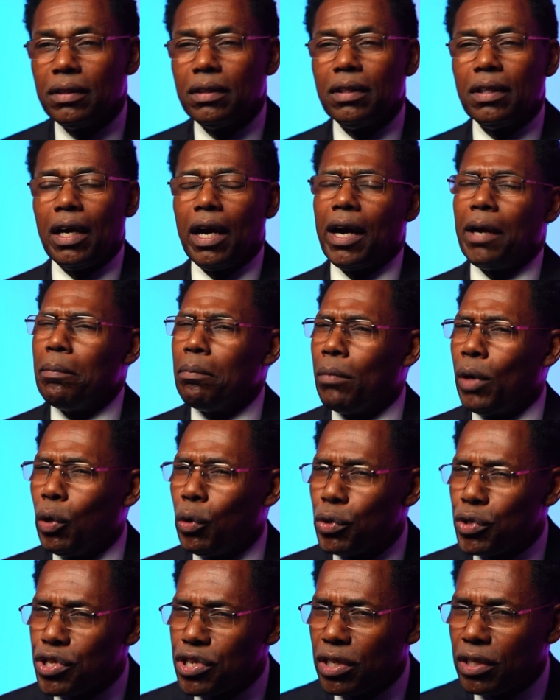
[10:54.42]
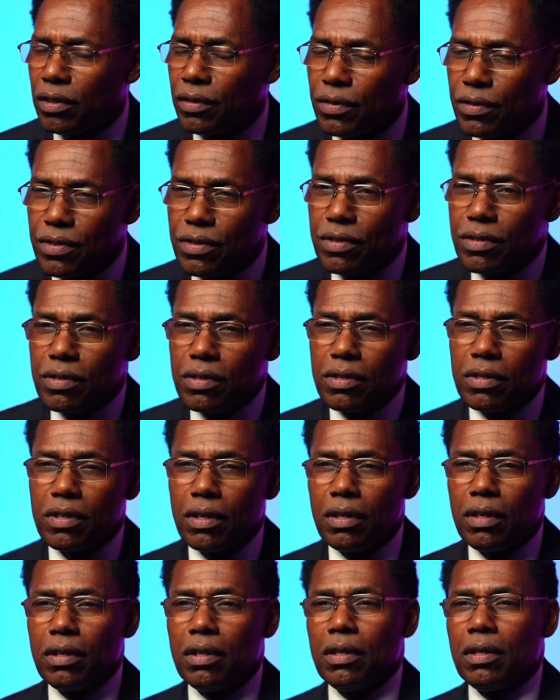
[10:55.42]
our emotions,
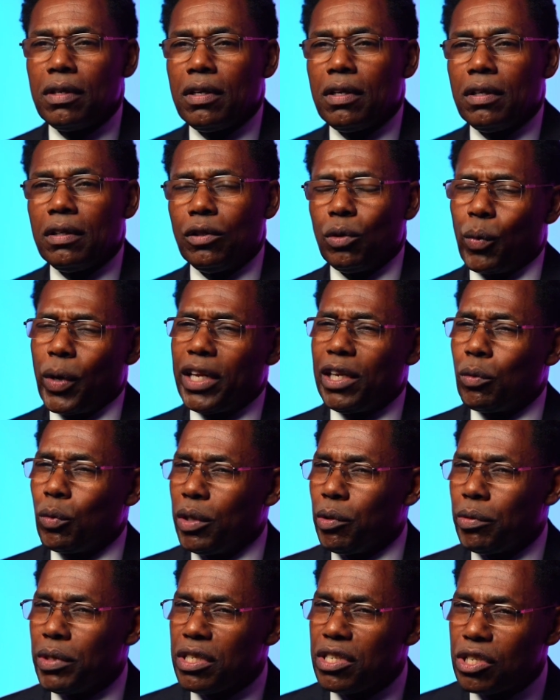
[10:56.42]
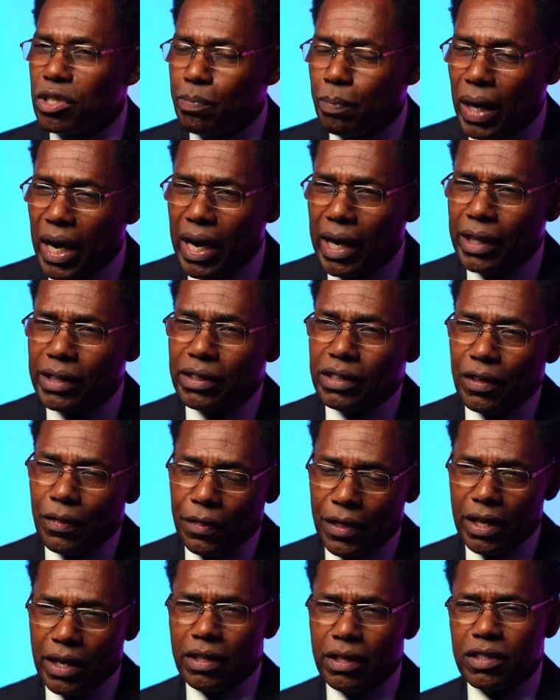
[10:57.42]
the way that we respond to
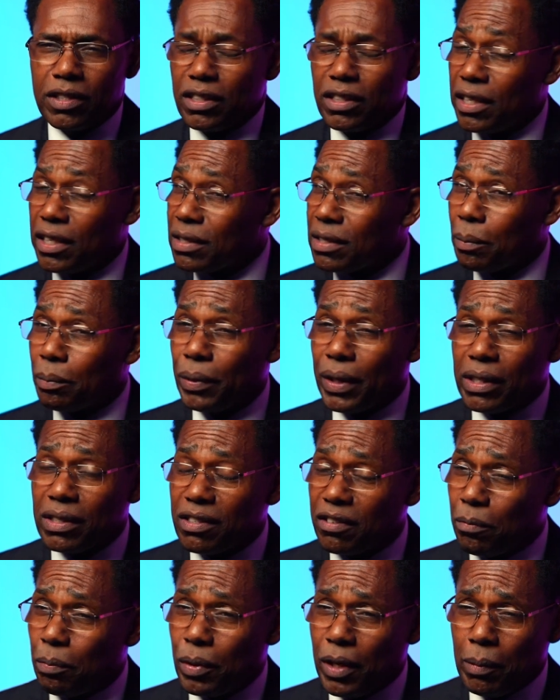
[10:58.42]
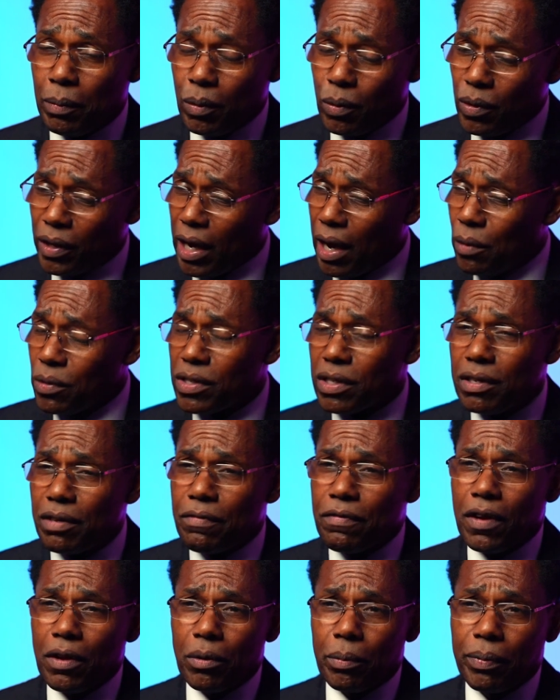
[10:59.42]
things. Because there's a bunch of people. When I was in the
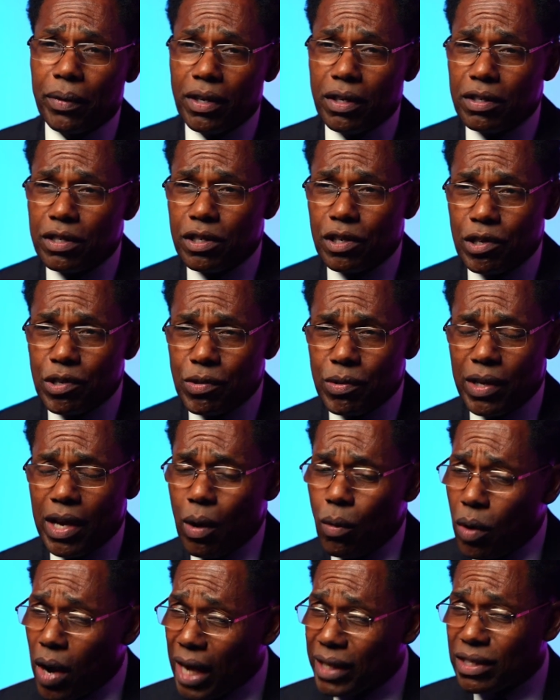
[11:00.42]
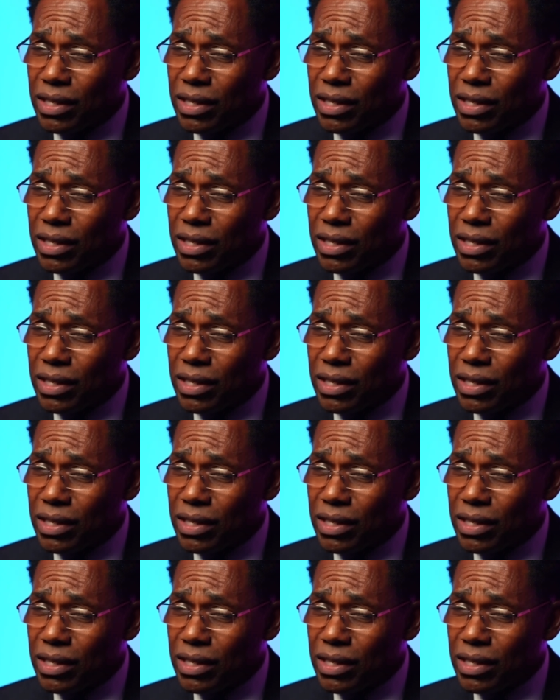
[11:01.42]
federal penitentiary, I watched